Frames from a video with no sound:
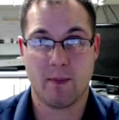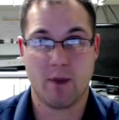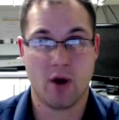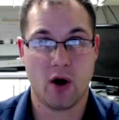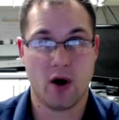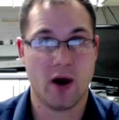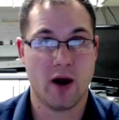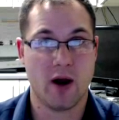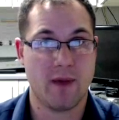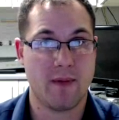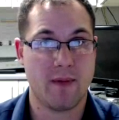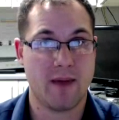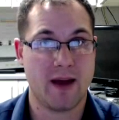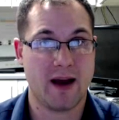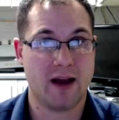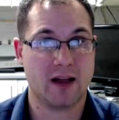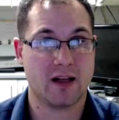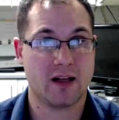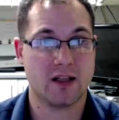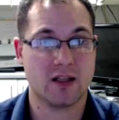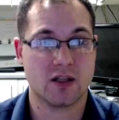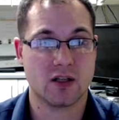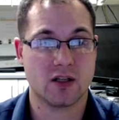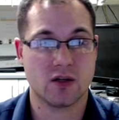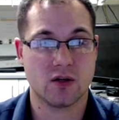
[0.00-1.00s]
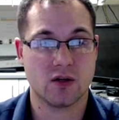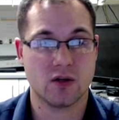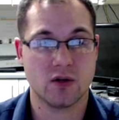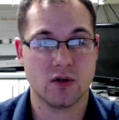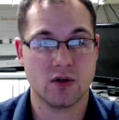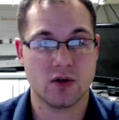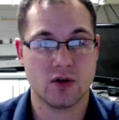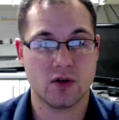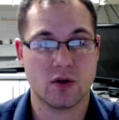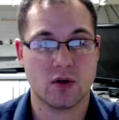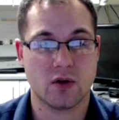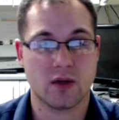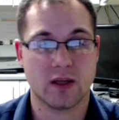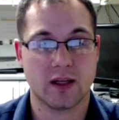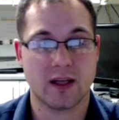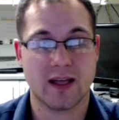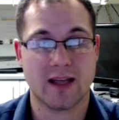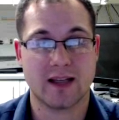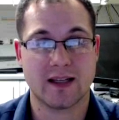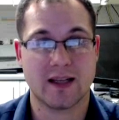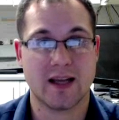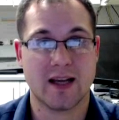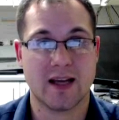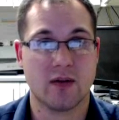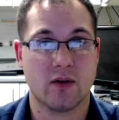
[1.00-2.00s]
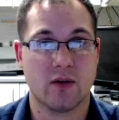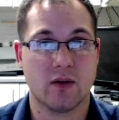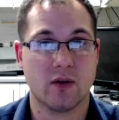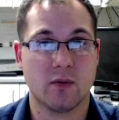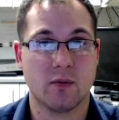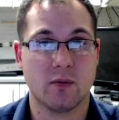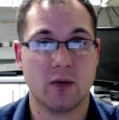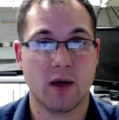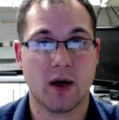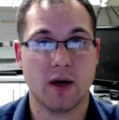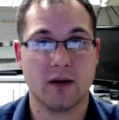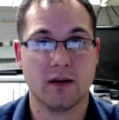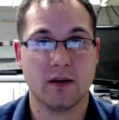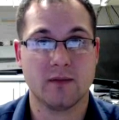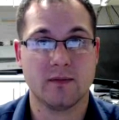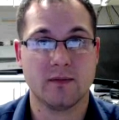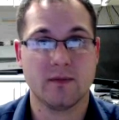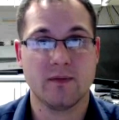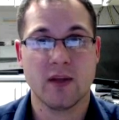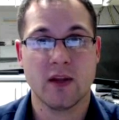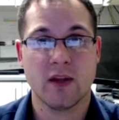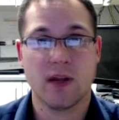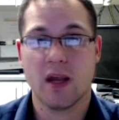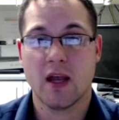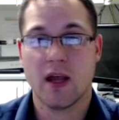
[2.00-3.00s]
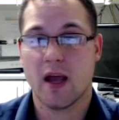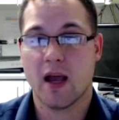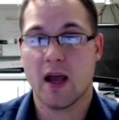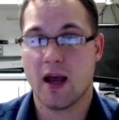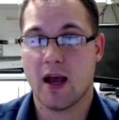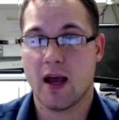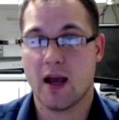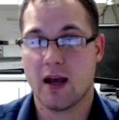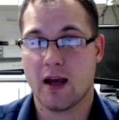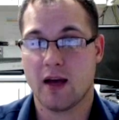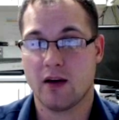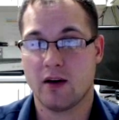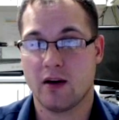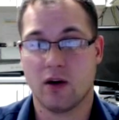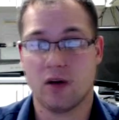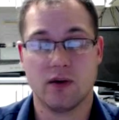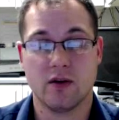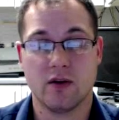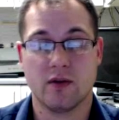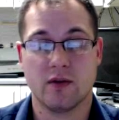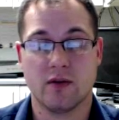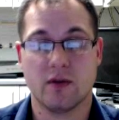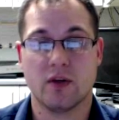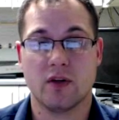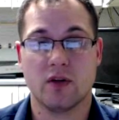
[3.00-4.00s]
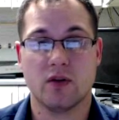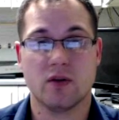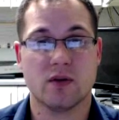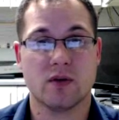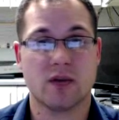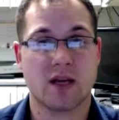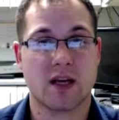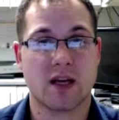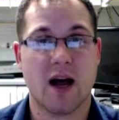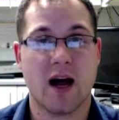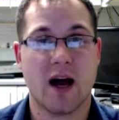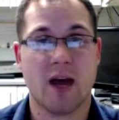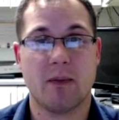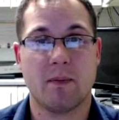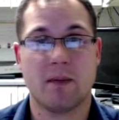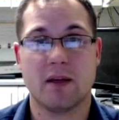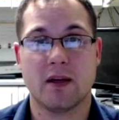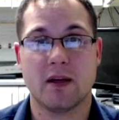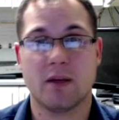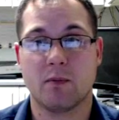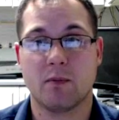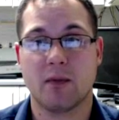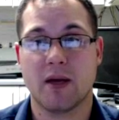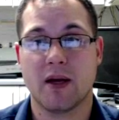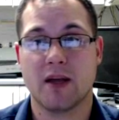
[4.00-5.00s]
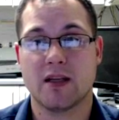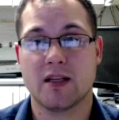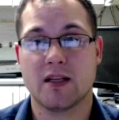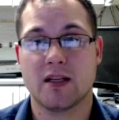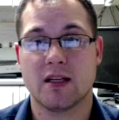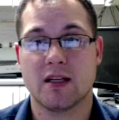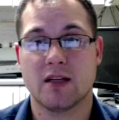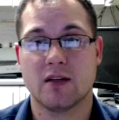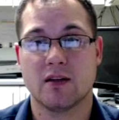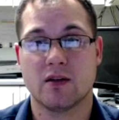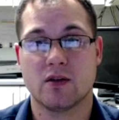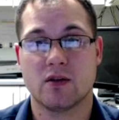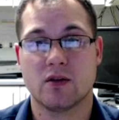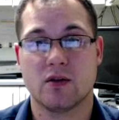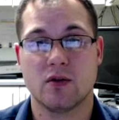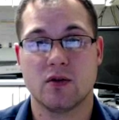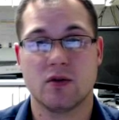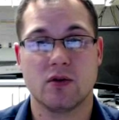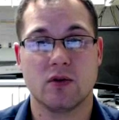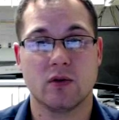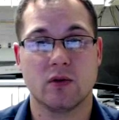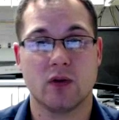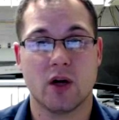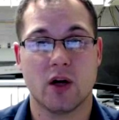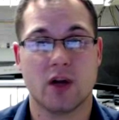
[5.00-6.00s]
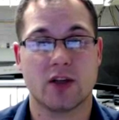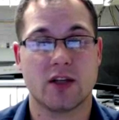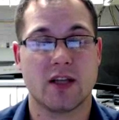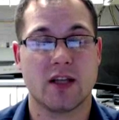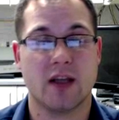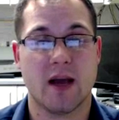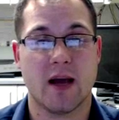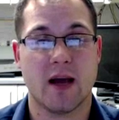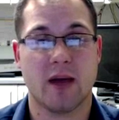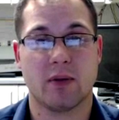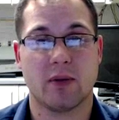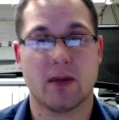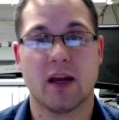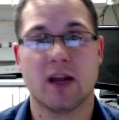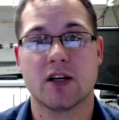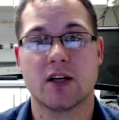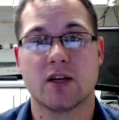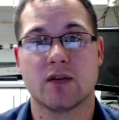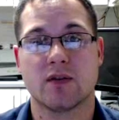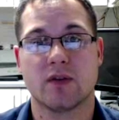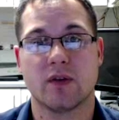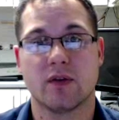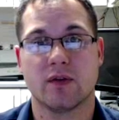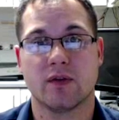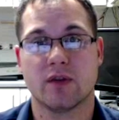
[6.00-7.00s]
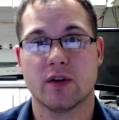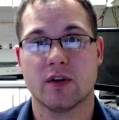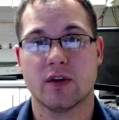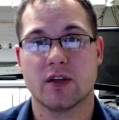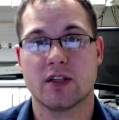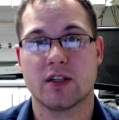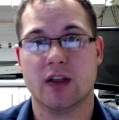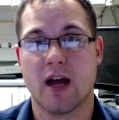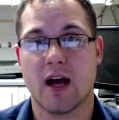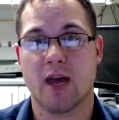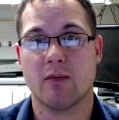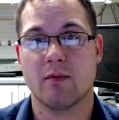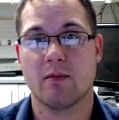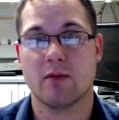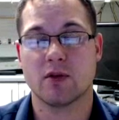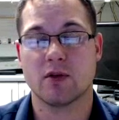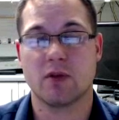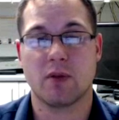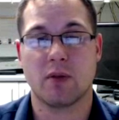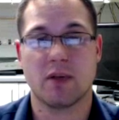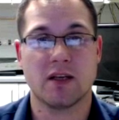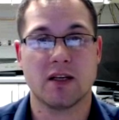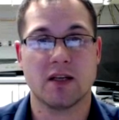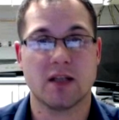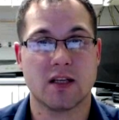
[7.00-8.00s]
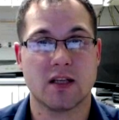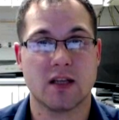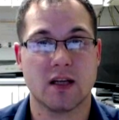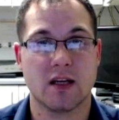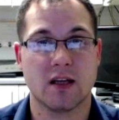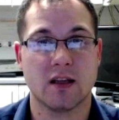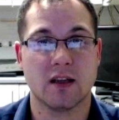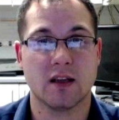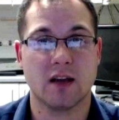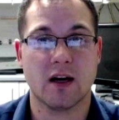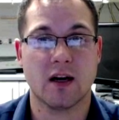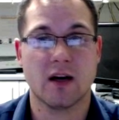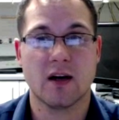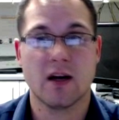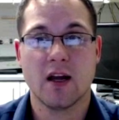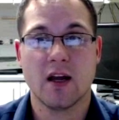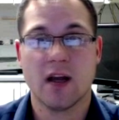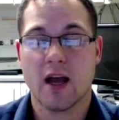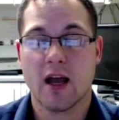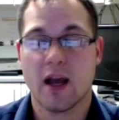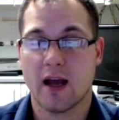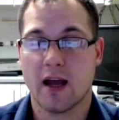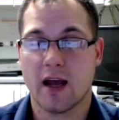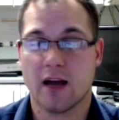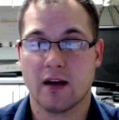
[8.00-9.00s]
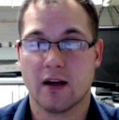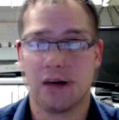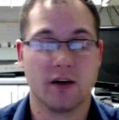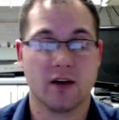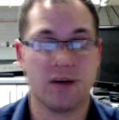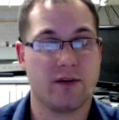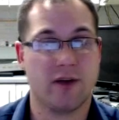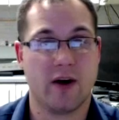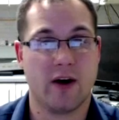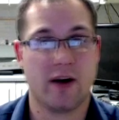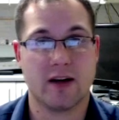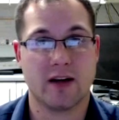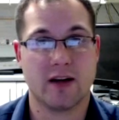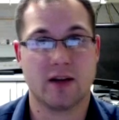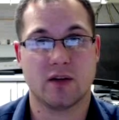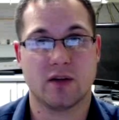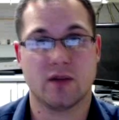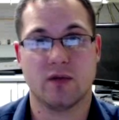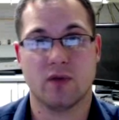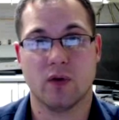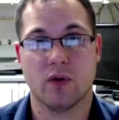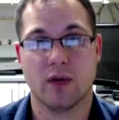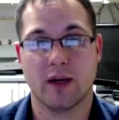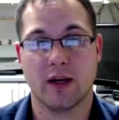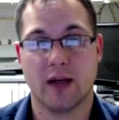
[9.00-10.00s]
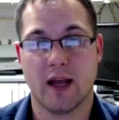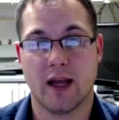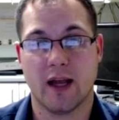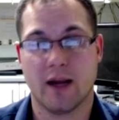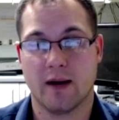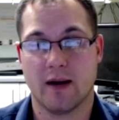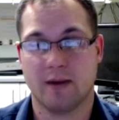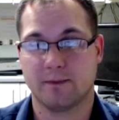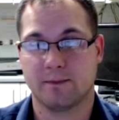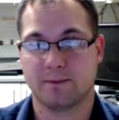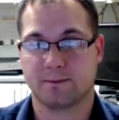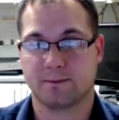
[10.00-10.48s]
automatically as soon as you click that download button, and all you have to do is copy and paste it. As soon as you launch the application for the first time, just paste it in there, and it'll never ask you for it again.